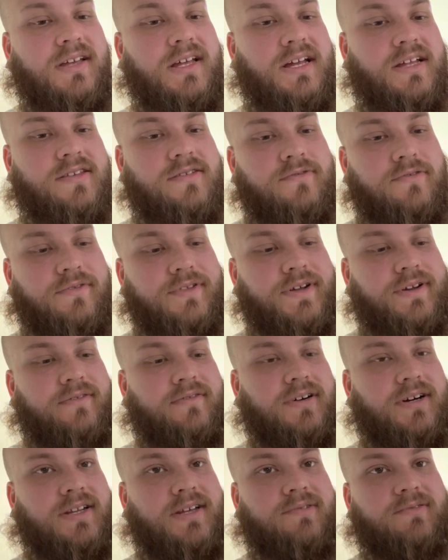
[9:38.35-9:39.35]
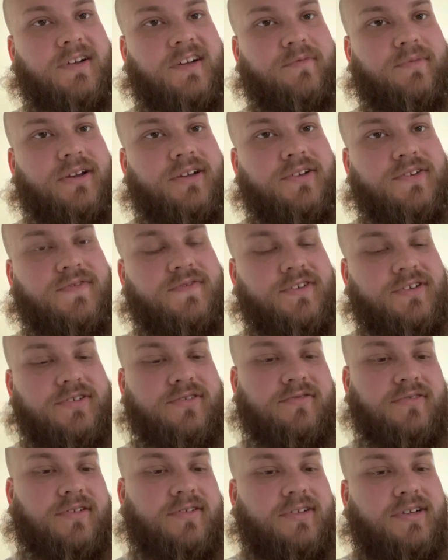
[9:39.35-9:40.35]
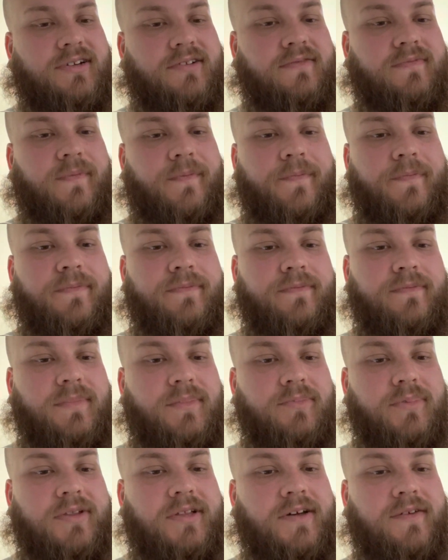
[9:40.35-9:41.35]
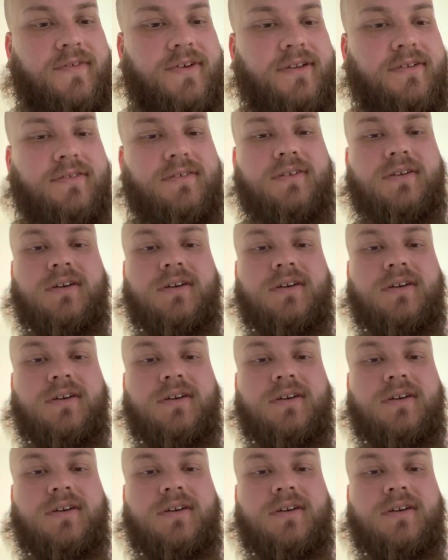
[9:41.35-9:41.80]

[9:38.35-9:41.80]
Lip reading: Yeah, it's North Carolina. Everybody goes fishing around here. We love it.